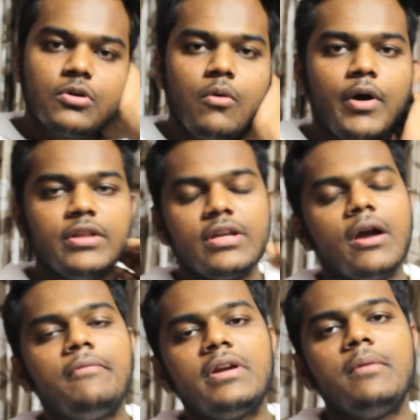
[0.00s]
So what do you
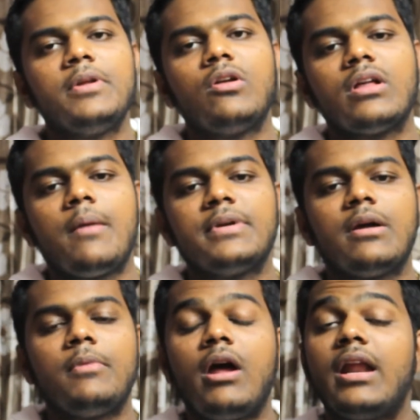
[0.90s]
think of it? Let me know the comment down below.